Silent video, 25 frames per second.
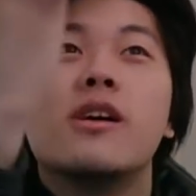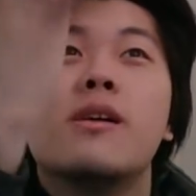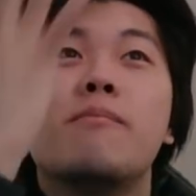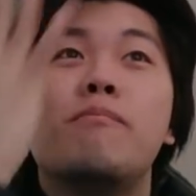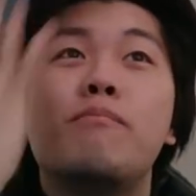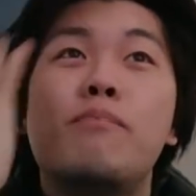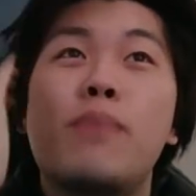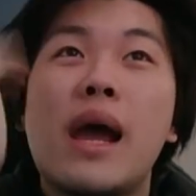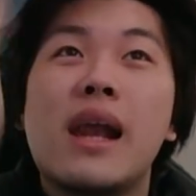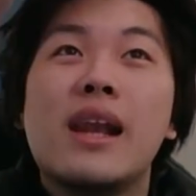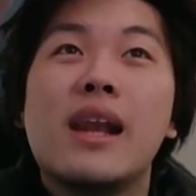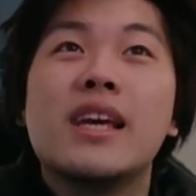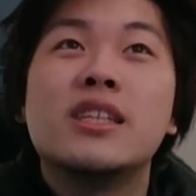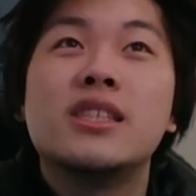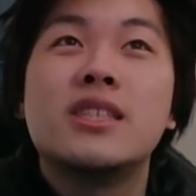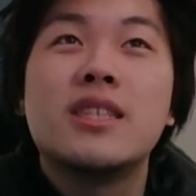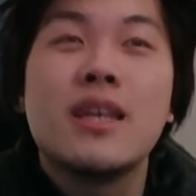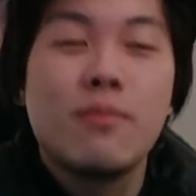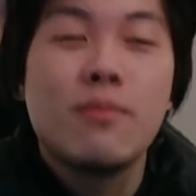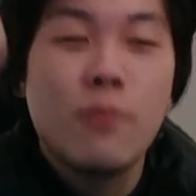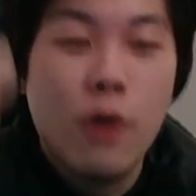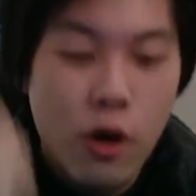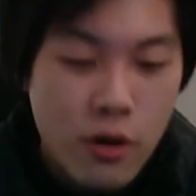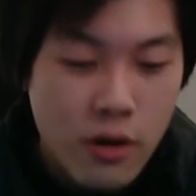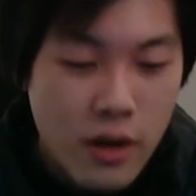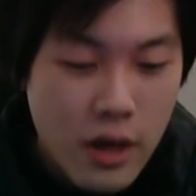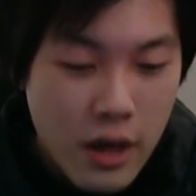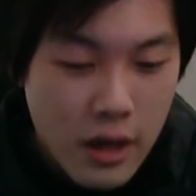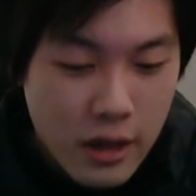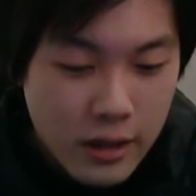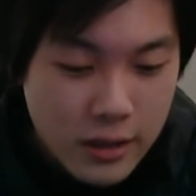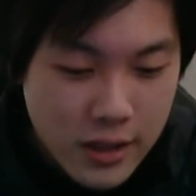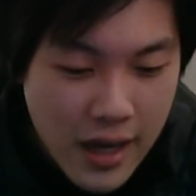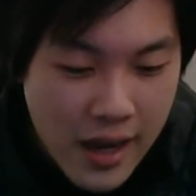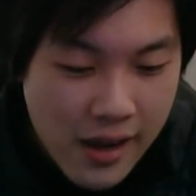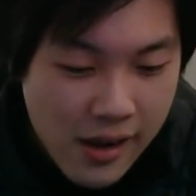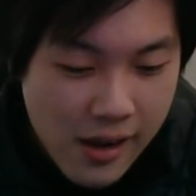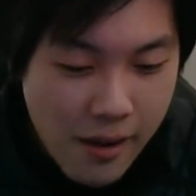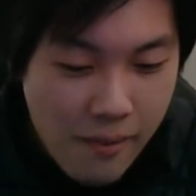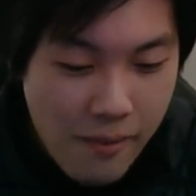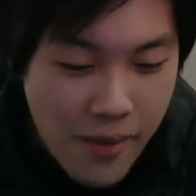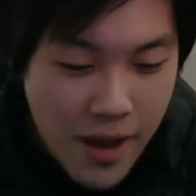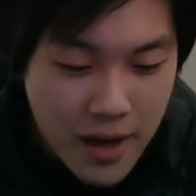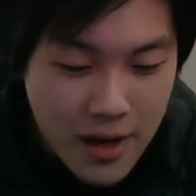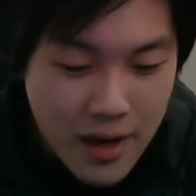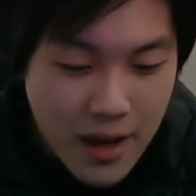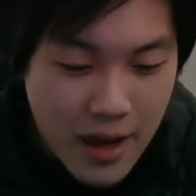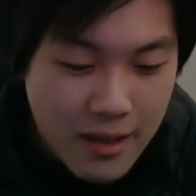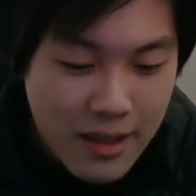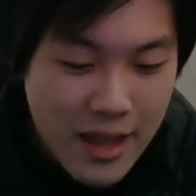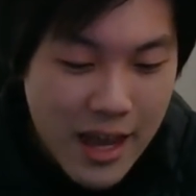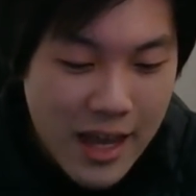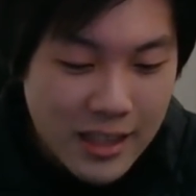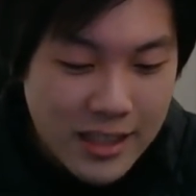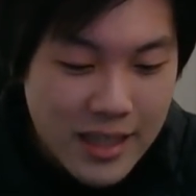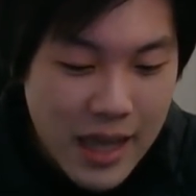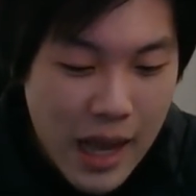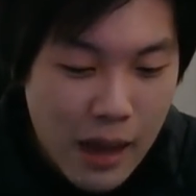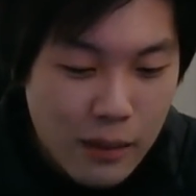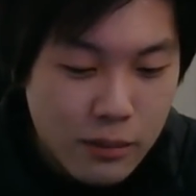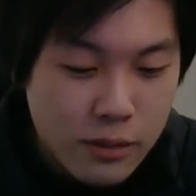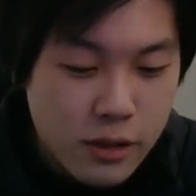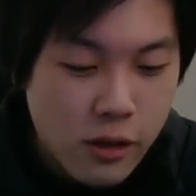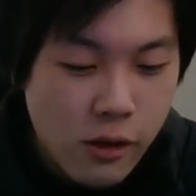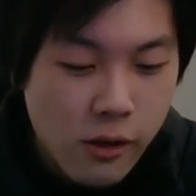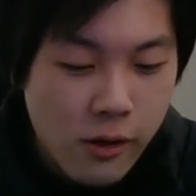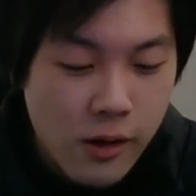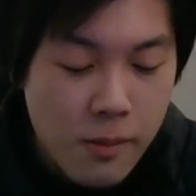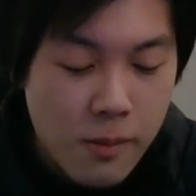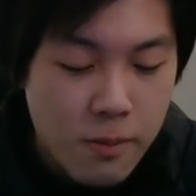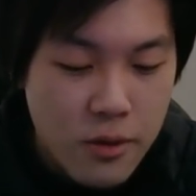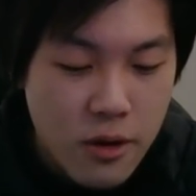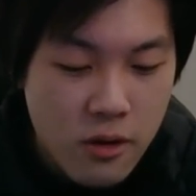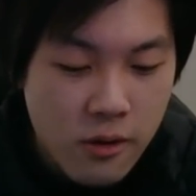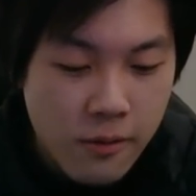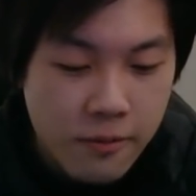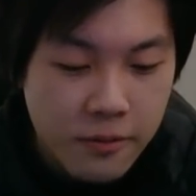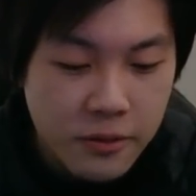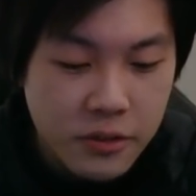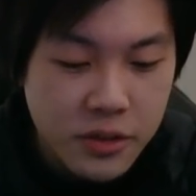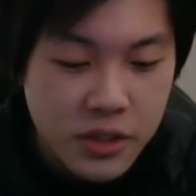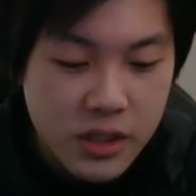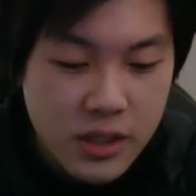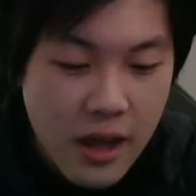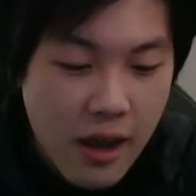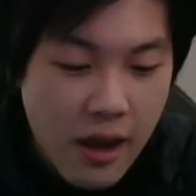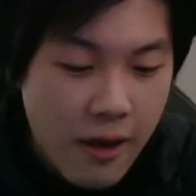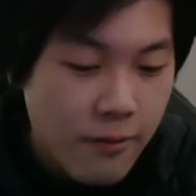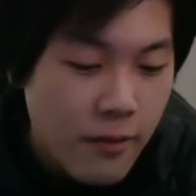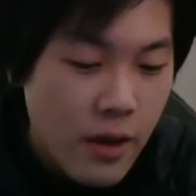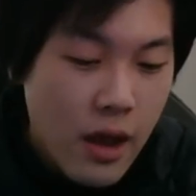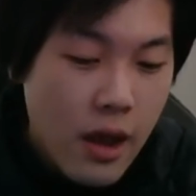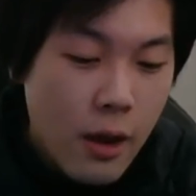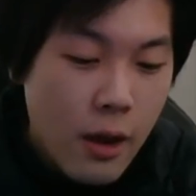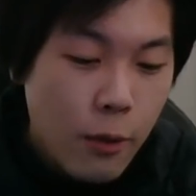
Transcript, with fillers: bellissimo Danke Bandai, that is absolutely beautiful stuff.